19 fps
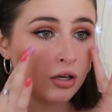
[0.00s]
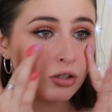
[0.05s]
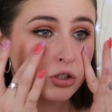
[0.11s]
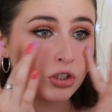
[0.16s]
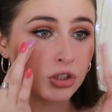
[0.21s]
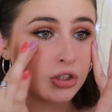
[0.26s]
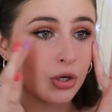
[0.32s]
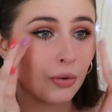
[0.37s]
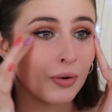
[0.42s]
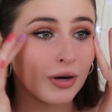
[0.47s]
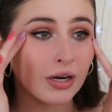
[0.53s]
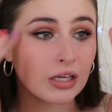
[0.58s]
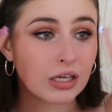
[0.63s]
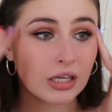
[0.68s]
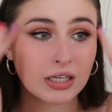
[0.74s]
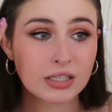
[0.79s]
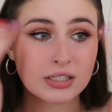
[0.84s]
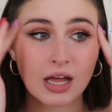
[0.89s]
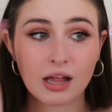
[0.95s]
Just so it
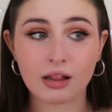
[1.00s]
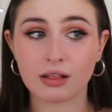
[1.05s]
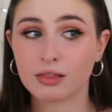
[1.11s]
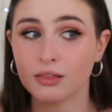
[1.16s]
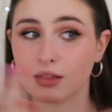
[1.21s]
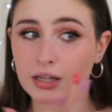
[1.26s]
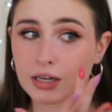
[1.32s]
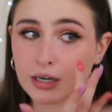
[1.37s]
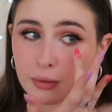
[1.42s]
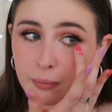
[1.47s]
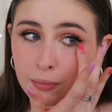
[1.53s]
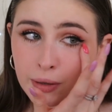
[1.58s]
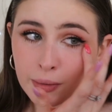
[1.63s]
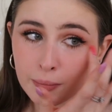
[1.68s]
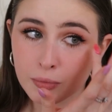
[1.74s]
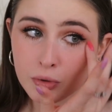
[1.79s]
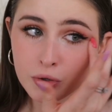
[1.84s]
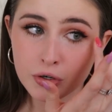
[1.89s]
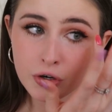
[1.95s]
is a little
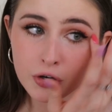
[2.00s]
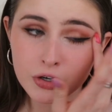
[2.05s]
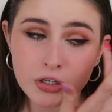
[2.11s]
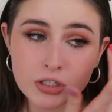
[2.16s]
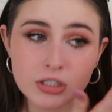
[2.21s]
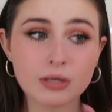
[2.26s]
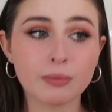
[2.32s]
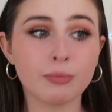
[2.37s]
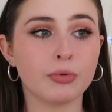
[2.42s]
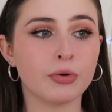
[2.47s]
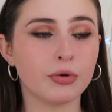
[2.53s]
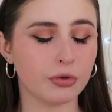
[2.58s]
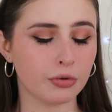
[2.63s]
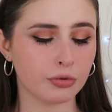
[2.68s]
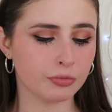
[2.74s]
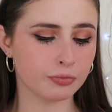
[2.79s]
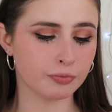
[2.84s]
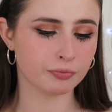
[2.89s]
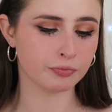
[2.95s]
bit more
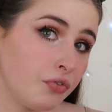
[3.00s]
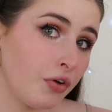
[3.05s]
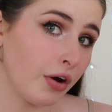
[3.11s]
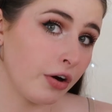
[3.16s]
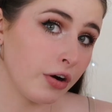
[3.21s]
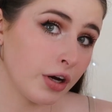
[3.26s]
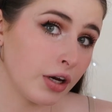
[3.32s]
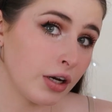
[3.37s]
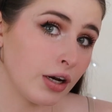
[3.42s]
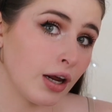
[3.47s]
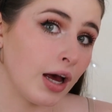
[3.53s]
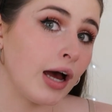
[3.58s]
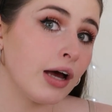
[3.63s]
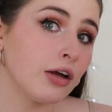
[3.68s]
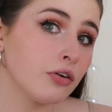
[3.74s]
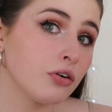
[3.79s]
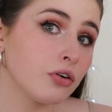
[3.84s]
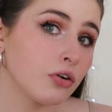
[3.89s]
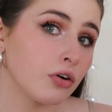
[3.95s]
noticeable. Very
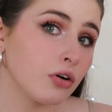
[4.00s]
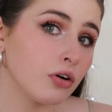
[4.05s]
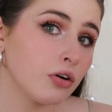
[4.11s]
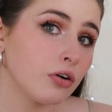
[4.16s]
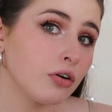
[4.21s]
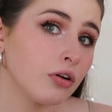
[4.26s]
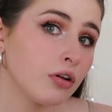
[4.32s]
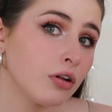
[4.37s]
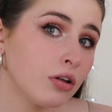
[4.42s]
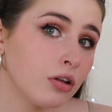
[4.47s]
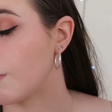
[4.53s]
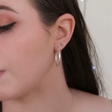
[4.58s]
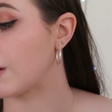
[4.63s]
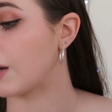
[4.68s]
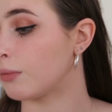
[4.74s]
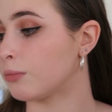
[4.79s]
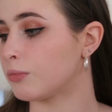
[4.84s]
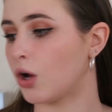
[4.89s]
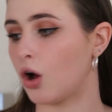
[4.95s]
natural.
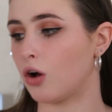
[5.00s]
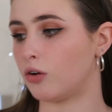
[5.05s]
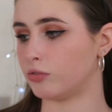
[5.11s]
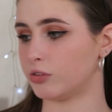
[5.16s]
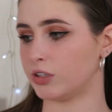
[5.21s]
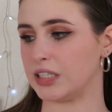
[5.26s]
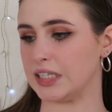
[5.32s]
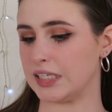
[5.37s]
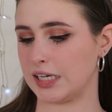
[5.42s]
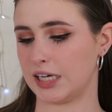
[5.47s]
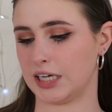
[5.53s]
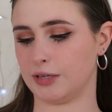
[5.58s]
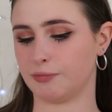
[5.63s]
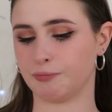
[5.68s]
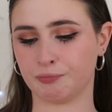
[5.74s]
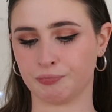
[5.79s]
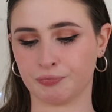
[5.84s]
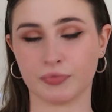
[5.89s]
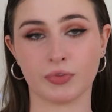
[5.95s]
But I'm
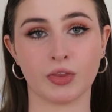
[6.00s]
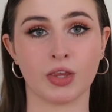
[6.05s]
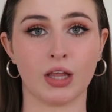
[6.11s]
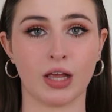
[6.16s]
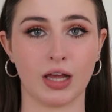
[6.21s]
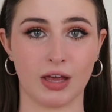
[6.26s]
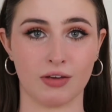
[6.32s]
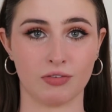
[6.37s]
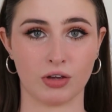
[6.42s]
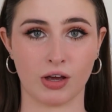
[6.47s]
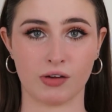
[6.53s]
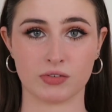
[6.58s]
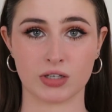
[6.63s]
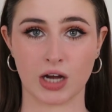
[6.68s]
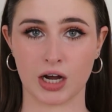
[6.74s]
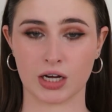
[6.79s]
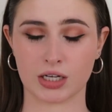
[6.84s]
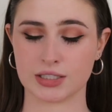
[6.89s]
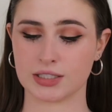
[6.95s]
obviously, if you have
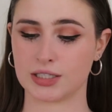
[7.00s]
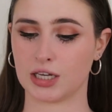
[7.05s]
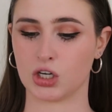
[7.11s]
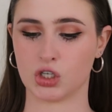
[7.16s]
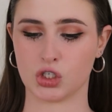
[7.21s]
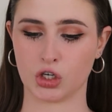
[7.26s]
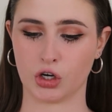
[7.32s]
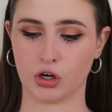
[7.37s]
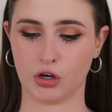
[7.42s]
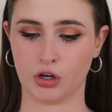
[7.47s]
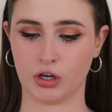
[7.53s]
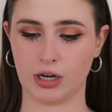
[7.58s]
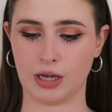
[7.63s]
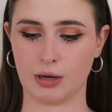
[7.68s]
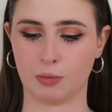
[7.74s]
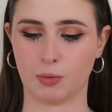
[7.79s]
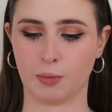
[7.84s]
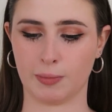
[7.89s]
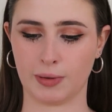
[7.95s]
darker skin tone,
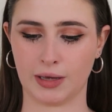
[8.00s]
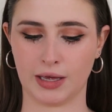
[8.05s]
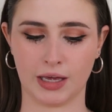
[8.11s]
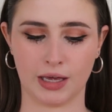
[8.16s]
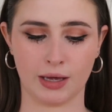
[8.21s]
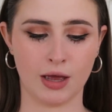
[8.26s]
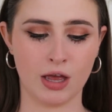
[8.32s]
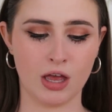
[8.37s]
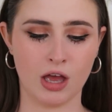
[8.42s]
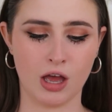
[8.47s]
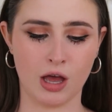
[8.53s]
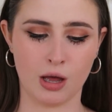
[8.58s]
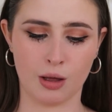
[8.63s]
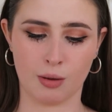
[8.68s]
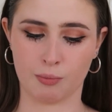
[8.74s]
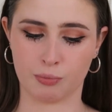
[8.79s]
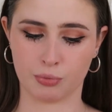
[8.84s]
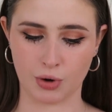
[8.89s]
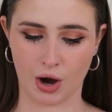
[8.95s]
it will be
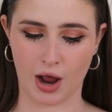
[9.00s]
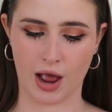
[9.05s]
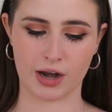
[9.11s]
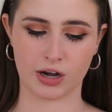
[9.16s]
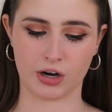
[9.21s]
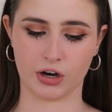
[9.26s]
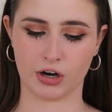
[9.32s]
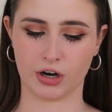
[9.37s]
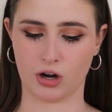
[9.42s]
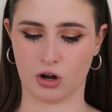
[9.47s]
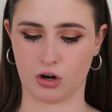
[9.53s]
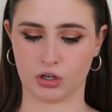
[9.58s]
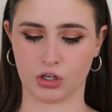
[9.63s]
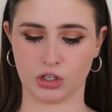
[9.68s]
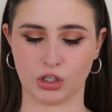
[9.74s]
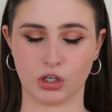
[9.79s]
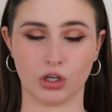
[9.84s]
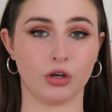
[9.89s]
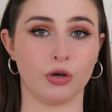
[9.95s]
brighter
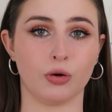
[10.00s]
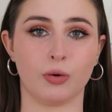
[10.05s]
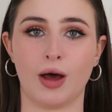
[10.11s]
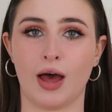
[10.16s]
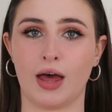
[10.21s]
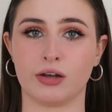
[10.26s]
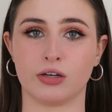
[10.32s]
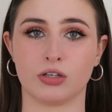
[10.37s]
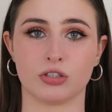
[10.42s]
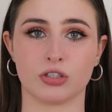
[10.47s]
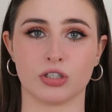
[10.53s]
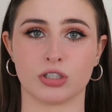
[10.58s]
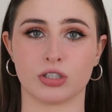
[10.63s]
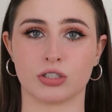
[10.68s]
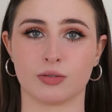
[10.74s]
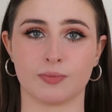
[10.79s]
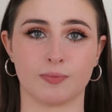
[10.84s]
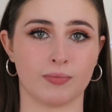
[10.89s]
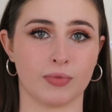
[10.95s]
on you and
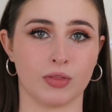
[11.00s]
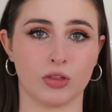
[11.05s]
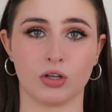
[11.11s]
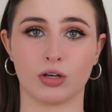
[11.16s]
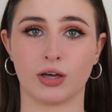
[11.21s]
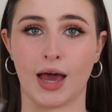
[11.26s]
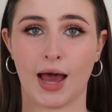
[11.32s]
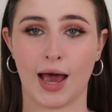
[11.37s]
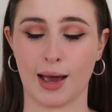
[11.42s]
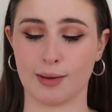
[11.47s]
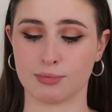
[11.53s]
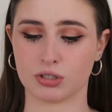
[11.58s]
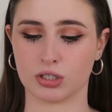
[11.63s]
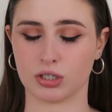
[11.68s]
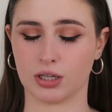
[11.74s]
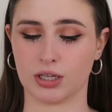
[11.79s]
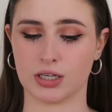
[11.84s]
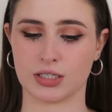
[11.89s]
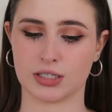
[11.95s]
just look
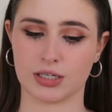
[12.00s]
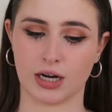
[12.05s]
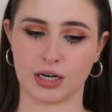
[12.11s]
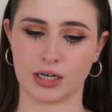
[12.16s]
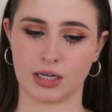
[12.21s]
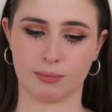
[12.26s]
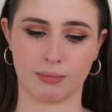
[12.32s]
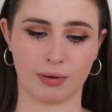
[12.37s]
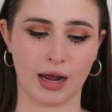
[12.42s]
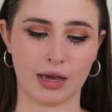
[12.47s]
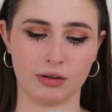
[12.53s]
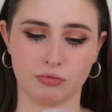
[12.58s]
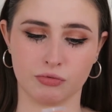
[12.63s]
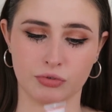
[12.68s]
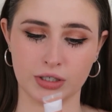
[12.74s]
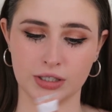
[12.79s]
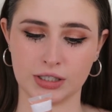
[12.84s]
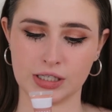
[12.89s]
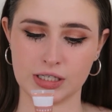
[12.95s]
absolutely stunning. But I
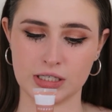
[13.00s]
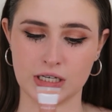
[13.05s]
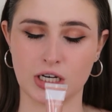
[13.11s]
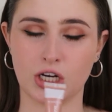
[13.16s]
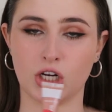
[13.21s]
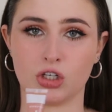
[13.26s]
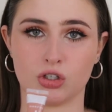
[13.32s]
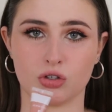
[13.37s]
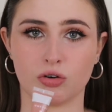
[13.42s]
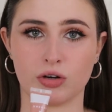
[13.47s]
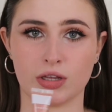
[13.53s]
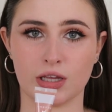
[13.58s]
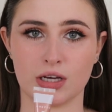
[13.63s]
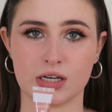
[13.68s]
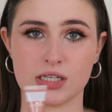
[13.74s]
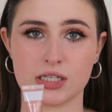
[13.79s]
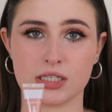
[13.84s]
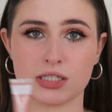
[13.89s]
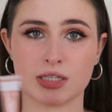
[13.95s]
really did enjoy
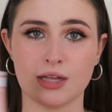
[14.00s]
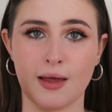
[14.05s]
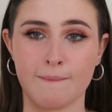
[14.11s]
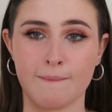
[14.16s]
this.